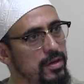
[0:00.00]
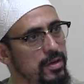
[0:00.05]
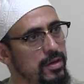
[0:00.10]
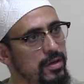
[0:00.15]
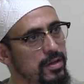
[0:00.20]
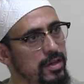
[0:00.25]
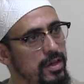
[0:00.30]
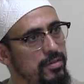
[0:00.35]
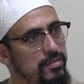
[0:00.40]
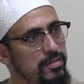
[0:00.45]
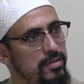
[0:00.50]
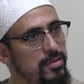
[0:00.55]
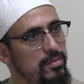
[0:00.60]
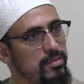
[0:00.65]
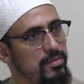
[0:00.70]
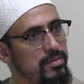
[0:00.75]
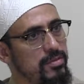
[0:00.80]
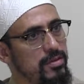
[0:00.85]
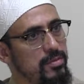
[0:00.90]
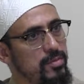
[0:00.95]
Unless he
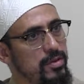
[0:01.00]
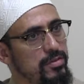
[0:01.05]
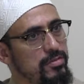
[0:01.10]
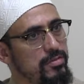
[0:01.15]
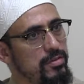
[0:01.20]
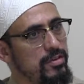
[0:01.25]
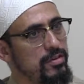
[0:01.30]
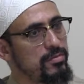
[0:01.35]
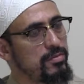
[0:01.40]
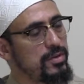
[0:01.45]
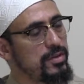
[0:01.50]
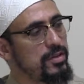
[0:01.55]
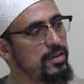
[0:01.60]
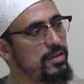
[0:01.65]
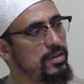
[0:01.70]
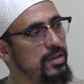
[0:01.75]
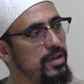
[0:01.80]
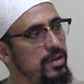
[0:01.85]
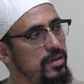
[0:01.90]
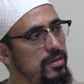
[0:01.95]
was in the Masjid of
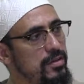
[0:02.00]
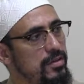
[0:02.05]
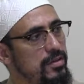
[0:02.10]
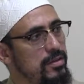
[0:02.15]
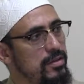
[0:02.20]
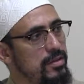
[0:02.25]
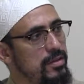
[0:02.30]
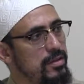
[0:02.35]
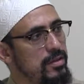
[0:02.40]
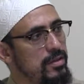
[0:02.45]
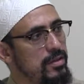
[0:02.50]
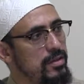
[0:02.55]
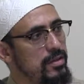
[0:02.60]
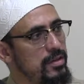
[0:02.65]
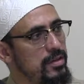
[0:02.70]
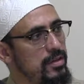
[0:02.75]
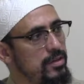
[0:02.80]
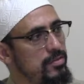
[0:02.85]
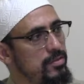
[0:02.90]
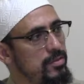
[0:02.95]
Madina,
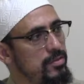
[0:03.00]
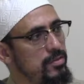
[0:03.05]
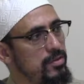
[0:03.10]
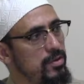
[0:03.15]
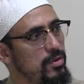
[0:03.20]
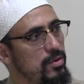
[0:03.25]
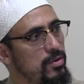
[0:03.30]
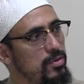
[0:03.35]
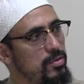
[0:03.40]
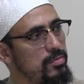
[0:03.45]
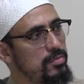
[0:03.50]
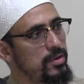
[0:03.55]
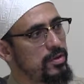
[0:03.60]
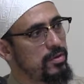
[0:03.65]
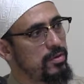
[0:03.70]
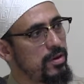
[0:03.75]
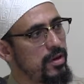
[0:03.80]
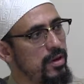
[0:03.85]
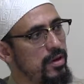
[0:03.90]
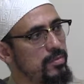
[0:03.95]
if he's in the old
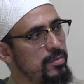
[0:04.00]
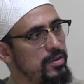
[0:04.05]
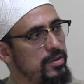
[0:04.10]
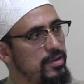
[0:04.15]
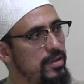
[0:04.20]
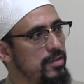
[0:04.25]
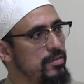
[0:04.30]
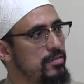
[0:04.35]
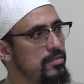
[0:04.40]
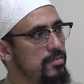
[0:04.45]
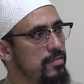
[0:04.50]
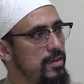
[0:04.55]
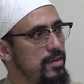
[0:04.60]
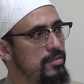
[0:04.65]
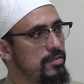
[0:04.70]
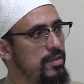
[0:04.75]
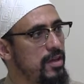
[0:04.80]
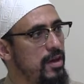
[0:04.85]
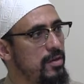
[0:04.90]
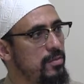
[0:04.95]
mihrab, he doesn't
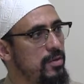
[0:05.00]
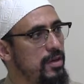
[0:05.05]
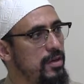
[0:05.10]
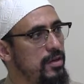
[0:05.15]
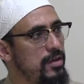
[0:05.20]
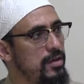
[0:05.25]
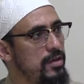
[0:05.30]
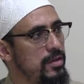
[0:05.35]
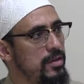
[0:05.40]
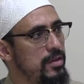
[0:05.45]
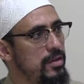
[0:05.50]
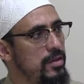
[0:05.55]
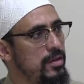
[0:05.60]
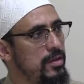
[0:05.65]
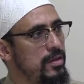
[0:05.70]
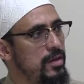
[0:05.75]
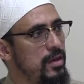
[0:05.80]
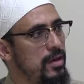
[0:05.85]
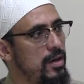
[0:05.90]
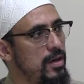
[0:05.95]
face that way,
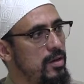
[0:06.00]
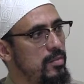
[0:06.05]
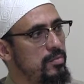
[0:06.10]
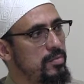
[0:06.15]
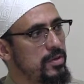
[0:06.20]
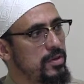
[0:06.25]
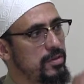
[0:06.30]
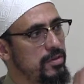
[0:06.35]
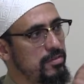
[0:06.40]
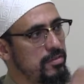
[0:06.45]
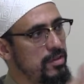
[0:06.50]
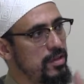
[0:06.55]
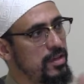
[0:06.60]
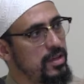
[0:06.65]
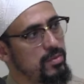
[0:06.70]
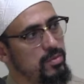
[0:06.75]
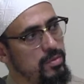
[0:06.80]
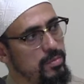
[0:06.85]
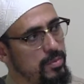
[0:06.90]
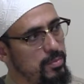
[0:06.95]
because then
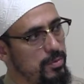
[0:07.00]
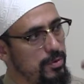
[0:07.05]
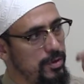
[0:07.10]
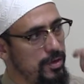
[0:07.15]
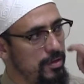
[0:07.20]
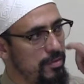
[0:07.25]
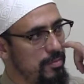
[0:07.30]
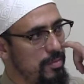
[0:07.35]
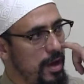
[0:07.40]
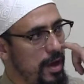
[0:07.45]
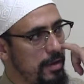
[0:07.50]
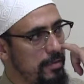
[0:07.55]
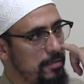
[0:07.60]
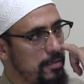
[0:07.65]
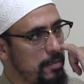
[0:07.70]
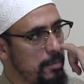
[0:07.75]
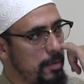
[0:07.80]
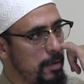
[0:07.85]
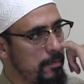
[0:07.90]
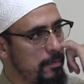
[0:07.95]
he would be putting his back to
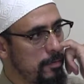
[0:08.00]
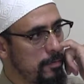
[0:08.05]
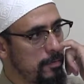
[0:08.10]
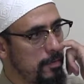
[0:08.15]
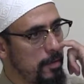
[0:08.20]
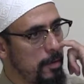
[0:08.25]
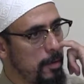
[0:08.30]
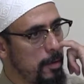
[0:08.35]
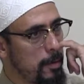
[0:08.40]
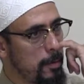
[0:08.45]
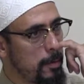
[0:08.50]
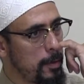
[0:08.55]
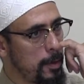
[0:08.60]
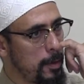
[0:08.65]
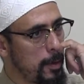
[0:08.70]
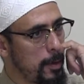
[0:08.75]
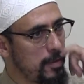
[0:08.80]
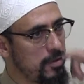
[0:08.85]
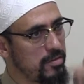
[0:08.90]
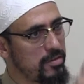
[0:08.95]
the Prophet sallallahu
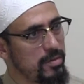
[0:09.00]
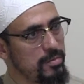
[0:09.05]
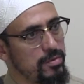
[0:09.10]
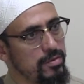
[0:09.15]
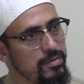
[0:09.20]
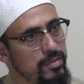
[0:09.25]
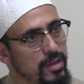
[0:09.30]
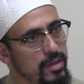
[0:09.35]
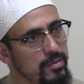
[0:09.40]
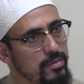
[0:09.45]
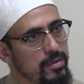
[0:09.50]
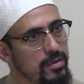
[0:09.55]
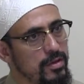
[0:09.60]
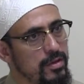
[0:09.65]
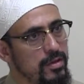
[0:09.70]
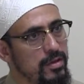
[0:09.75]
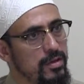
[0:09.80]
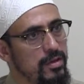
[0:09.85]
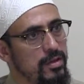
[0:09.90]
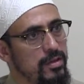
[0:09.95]
alaihi wasallam.
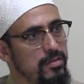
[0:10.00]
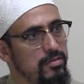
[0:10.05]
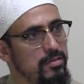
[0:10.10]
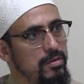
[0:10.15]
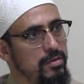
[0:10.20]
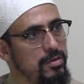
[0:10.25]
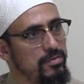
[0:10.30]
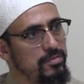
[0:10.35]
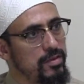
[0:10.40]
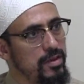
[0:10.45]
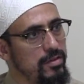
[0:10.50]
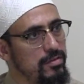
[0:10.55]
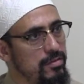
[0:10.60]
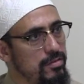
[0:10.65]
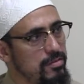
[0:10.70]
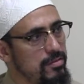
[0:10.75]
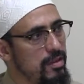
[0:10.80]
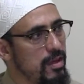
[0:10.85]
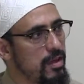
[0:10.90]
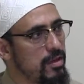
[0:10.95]
So he
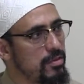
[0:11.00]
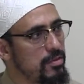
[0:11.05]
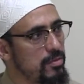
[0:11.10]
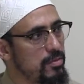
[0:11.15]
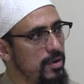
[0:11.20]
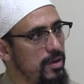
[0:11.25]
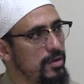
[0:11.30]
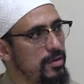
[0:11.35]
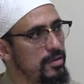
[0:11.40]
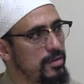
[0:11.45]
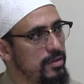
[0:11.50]
faces the other way.